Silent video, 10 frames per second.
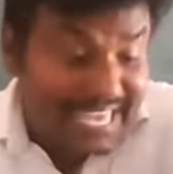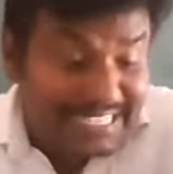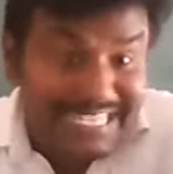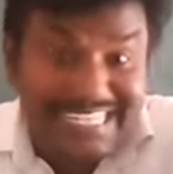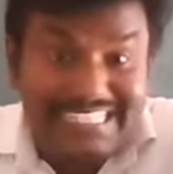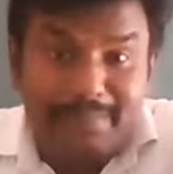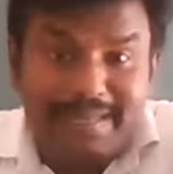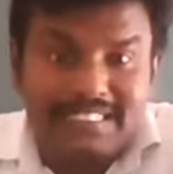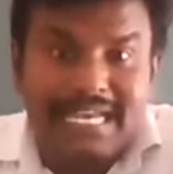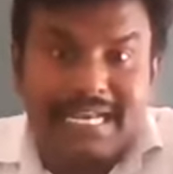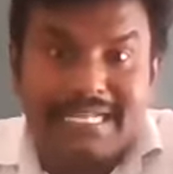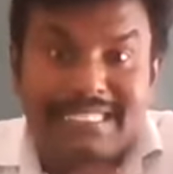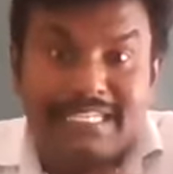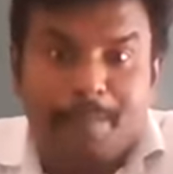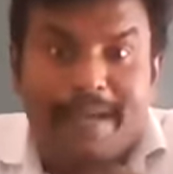is a disturbance occurs
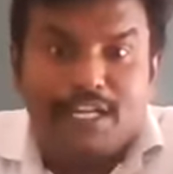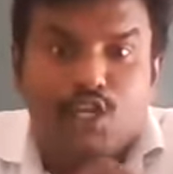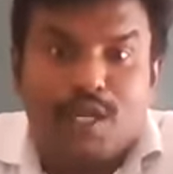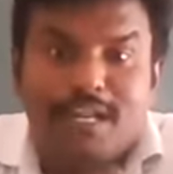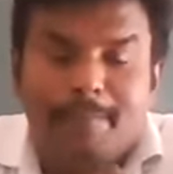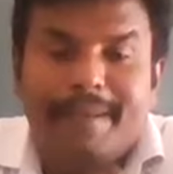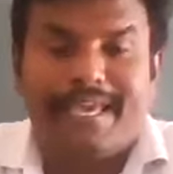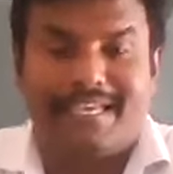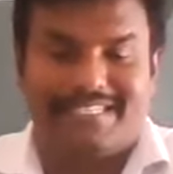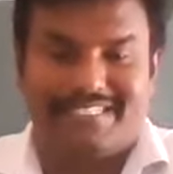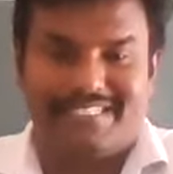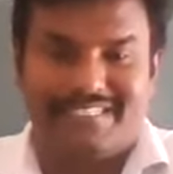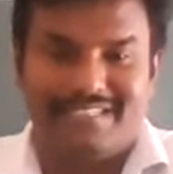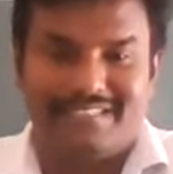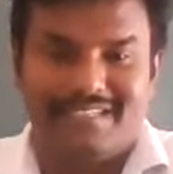at a particular place,
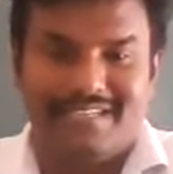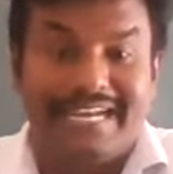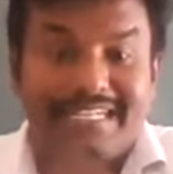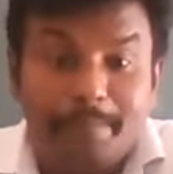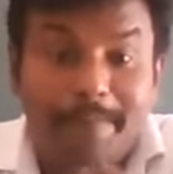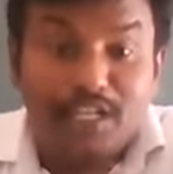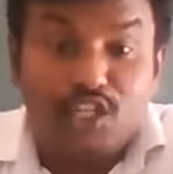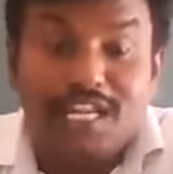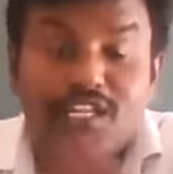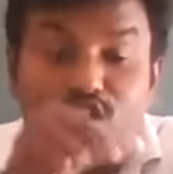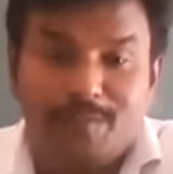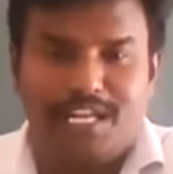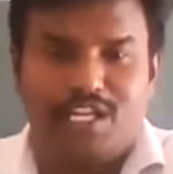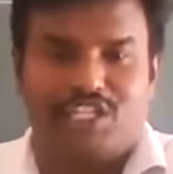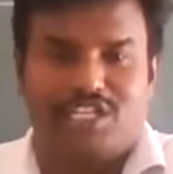at a particular
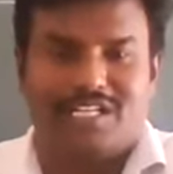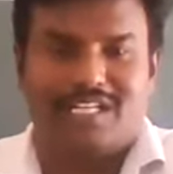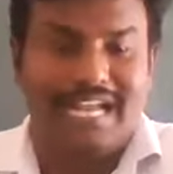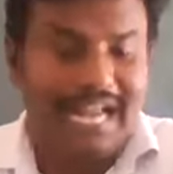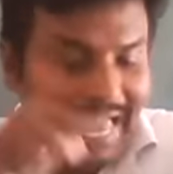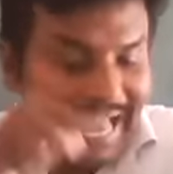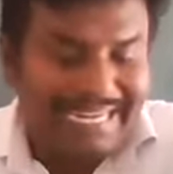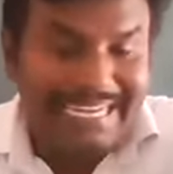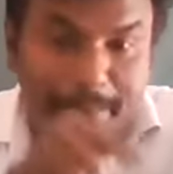stimulation, and it